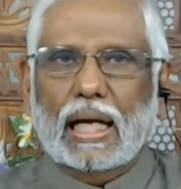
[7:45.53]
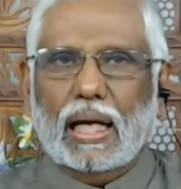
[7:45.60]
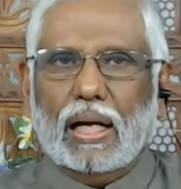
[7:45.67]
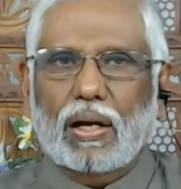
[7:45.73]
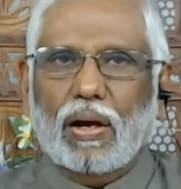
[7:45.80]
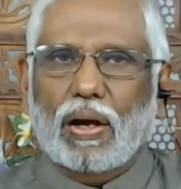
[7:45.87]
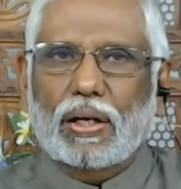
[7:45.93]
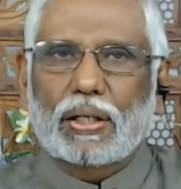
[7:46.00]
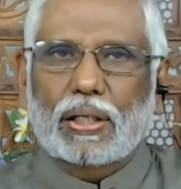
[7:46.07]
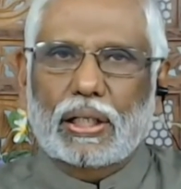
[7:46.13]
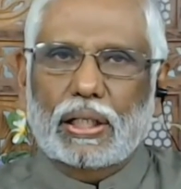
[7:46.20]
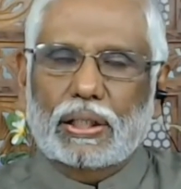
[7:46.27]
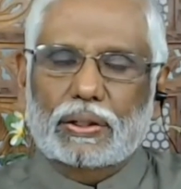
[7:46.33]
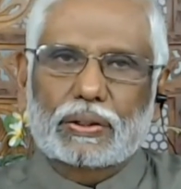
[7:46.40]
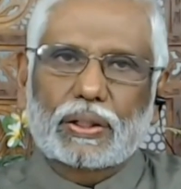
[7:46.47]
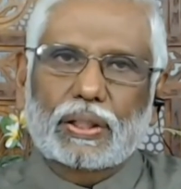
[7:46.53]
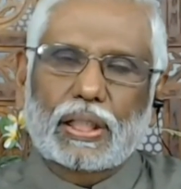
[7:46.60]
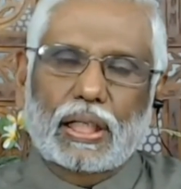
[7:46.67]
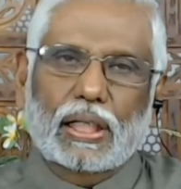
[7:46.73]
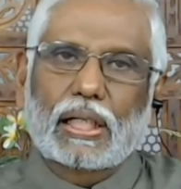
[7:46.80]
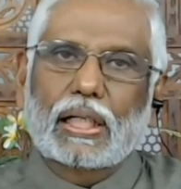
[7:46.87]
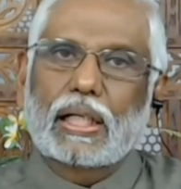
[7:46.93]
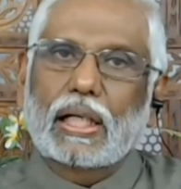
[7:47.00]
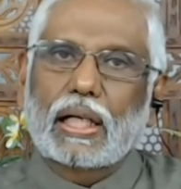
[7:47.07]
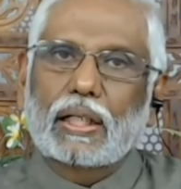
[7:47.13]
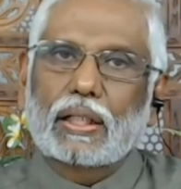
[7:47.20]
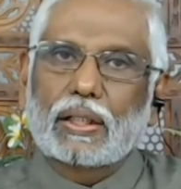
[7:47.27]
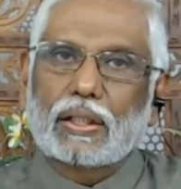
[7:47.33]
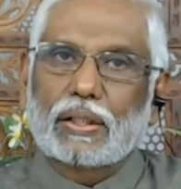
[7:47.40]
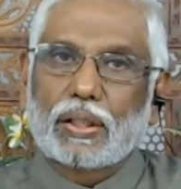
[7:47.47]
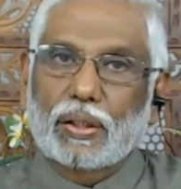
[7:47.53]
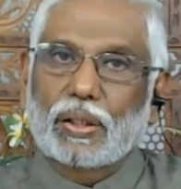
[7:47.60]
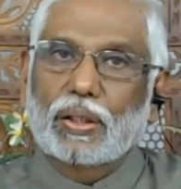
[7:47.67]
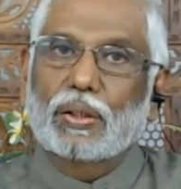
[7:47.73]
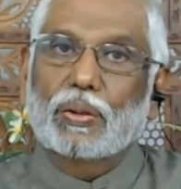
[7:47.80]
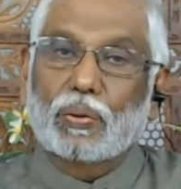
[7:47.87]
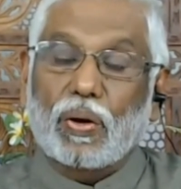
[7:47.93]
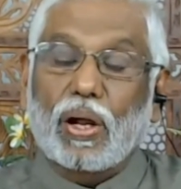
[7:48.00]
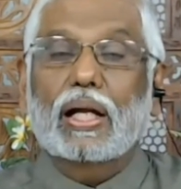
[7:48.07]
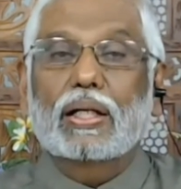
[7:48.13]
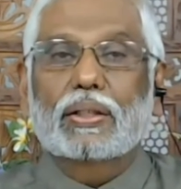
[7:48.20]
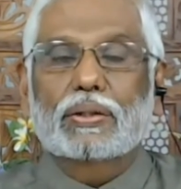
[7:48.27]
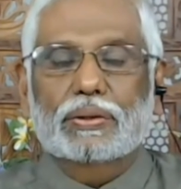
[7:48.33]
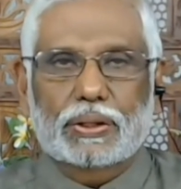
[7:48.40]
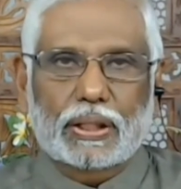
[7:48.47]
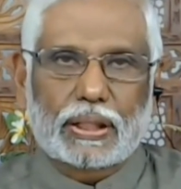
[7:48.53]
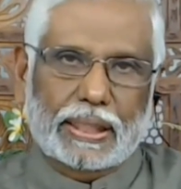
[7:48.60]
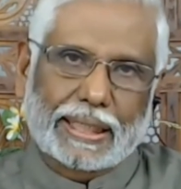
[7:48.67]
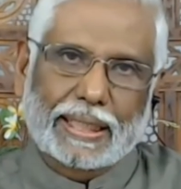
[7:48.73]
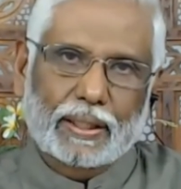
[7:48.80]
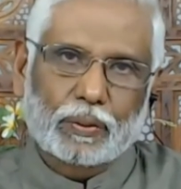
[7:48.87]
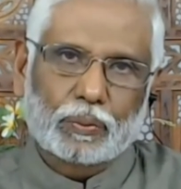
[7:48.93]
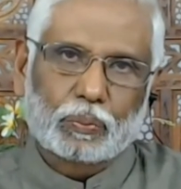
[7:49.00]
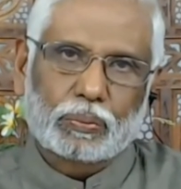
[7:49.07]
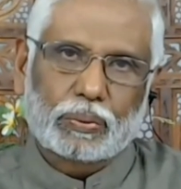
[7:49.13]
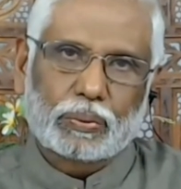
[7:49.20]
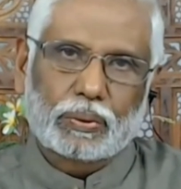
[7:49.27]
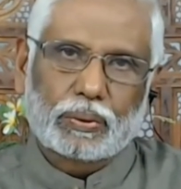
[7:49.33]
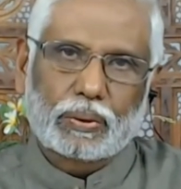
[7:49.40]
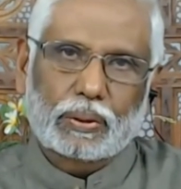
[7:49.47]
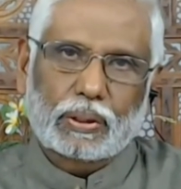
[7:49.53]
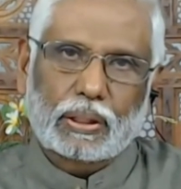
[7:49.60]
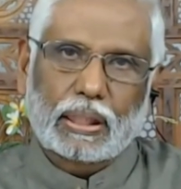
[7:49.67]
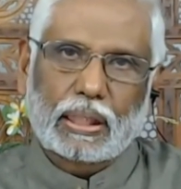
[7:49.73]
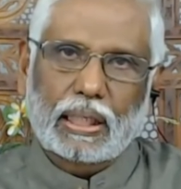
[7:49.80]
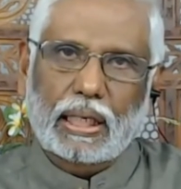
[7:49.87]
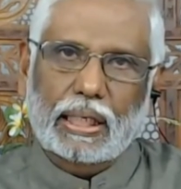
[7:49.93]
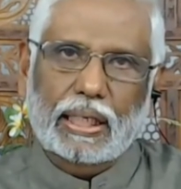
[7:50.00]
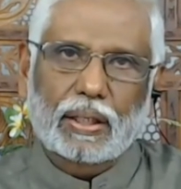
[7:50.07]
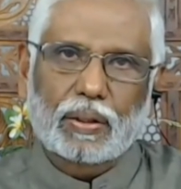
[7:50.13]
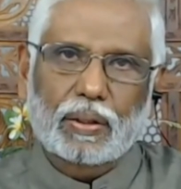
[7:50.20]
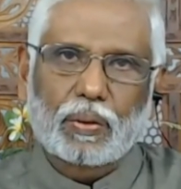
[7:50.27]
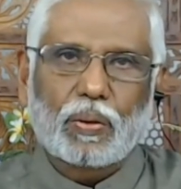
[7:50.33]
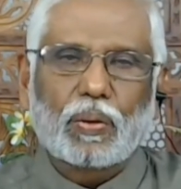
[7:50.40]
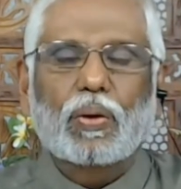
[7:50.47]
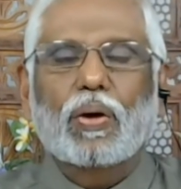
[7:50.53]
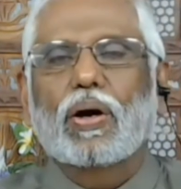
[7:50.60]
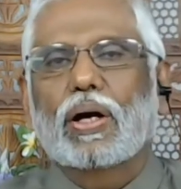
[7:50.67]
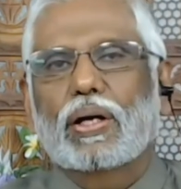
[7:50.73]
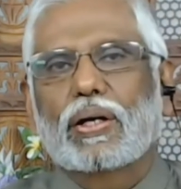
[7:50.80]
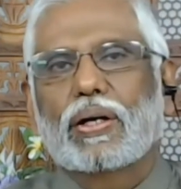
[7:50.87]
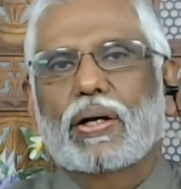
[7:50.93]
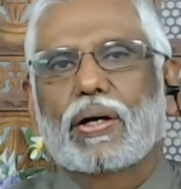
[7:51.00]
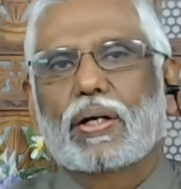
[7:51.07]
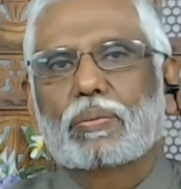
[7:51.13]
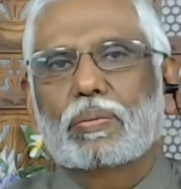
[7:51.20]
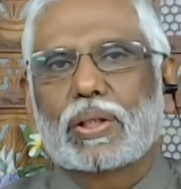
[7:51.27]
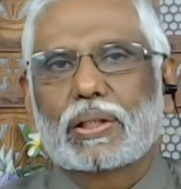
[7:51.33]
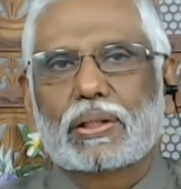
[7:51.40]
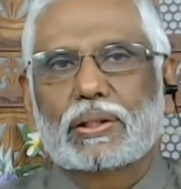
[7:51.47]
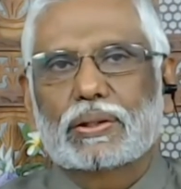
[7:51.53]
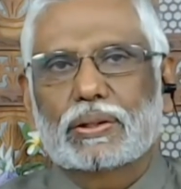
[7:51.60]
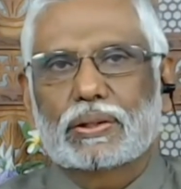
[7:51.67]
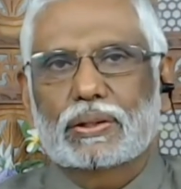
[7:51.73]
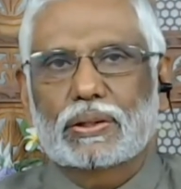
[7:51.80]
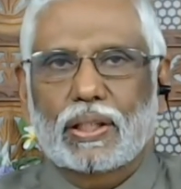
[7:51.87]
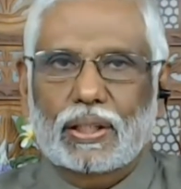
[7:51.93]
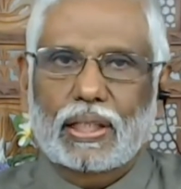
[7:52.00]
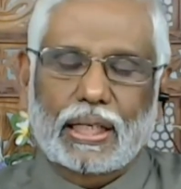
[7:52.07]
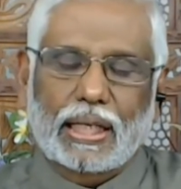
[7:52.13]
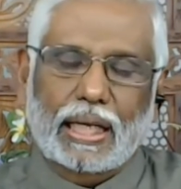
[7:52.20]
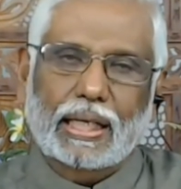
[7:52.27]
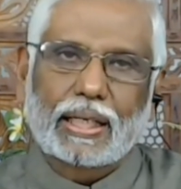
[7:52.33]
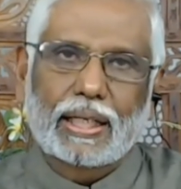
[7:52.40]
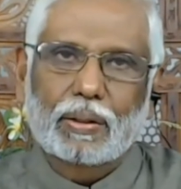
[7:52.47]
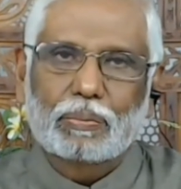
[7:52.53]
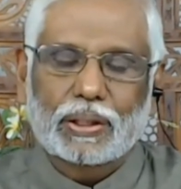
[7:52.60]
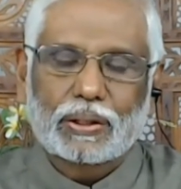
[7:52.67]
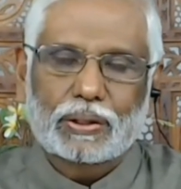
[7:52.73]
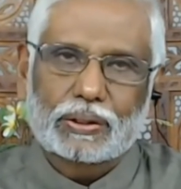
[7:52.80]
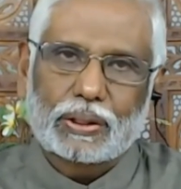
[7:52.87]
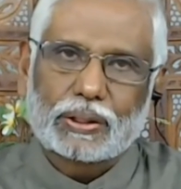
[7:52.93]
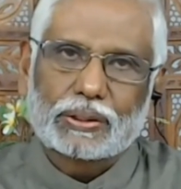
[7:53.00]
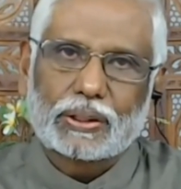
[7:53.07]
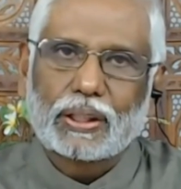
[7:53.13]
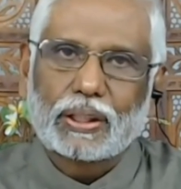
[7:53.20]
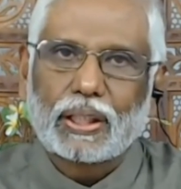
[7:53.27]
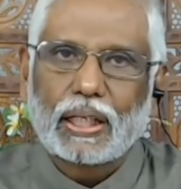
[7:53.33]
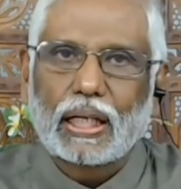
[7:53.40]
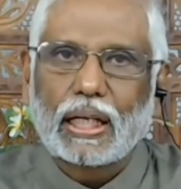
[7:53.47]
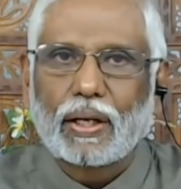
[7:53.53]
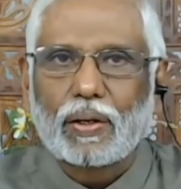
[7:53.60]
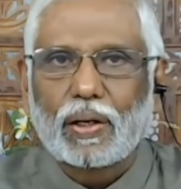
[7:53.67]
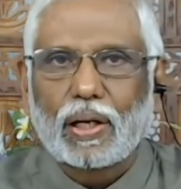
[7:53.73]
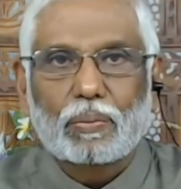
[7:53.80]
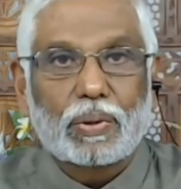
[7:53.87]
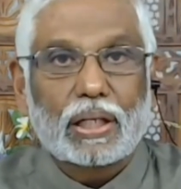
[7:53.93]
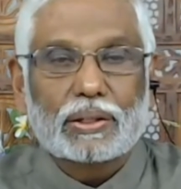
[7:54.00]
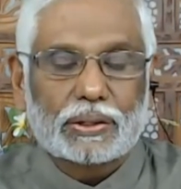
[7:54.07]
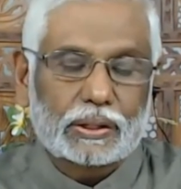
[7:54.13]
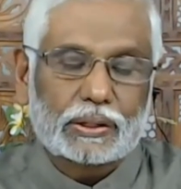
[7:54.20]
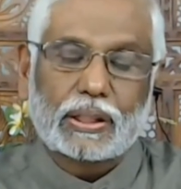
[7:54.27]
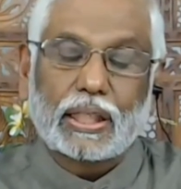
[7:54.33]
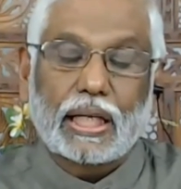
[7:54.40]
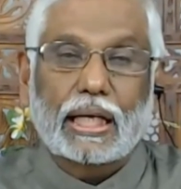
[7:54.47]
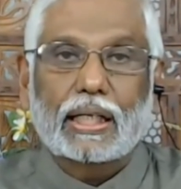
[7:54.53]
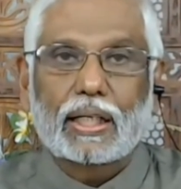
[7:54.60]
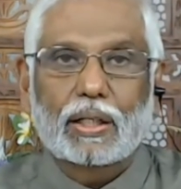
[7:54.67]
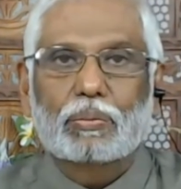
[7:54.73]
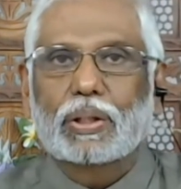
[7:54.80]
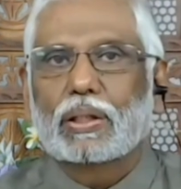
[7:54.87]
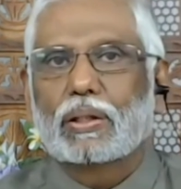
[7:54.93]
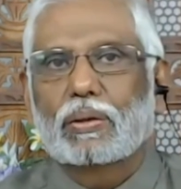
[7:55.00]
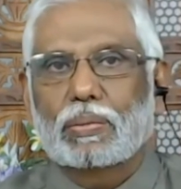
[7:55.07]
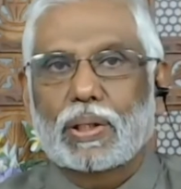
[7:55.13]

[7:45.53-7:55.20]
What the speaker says: God is really the neurology. Okay, I can go on and on, but this is not an academic session. I'm not just an academic.